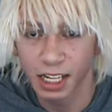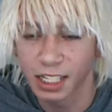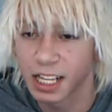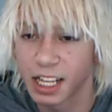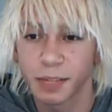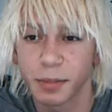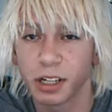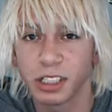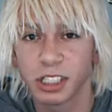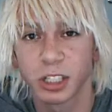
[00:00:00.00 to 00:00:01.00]
He's asking me
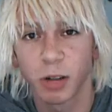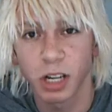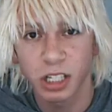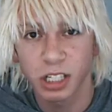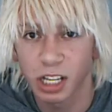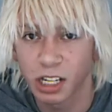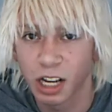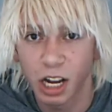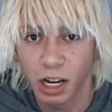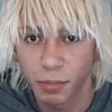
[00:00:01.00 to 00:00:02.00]
all these questions that are
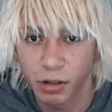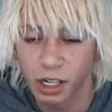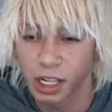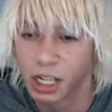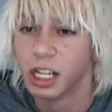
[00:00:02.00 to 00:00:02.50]
not important.